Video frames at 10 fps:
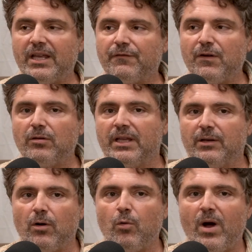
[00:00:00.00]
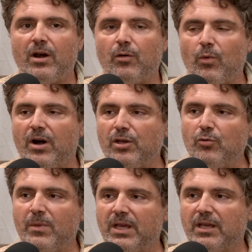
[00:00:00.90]
felt like, oh, why aren't you
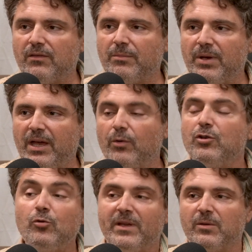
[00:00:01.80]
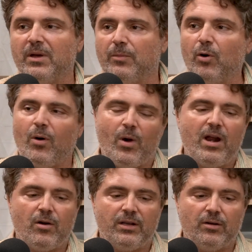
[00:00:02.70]
making the bed? Well, you do make the bed, but why
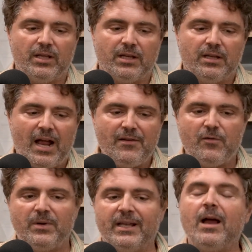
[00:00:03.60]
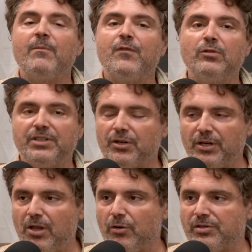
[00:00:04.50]
aren't I've never been like, I'm folding your
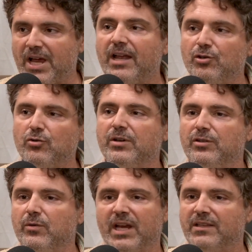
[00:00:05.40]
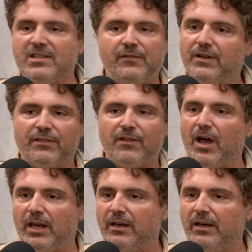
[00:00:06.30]
clothes. I enjoy doing it. It's not even a thought.